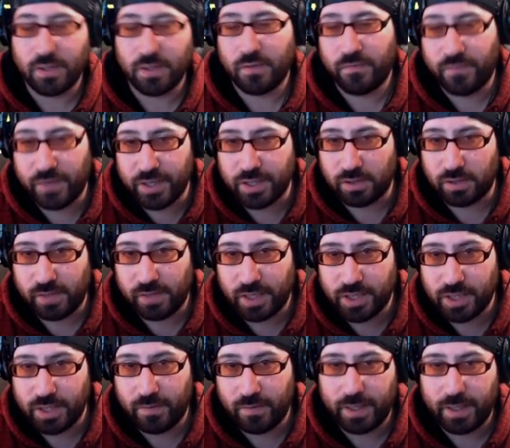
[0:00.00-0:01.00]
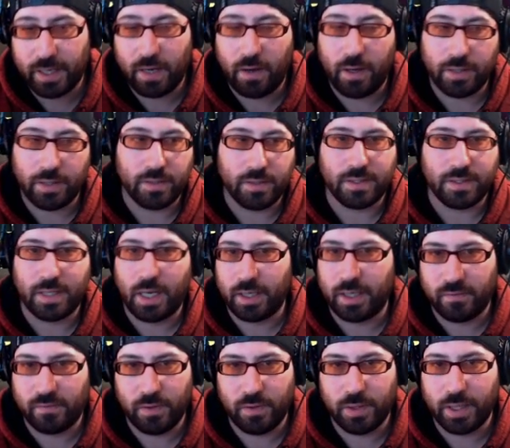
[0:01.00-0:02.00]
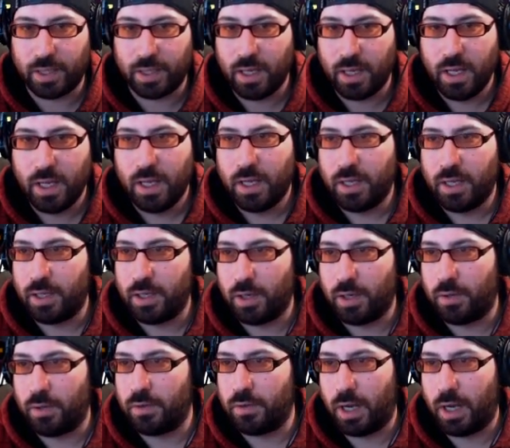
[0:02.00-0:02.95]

official legendary characters, not including, you know,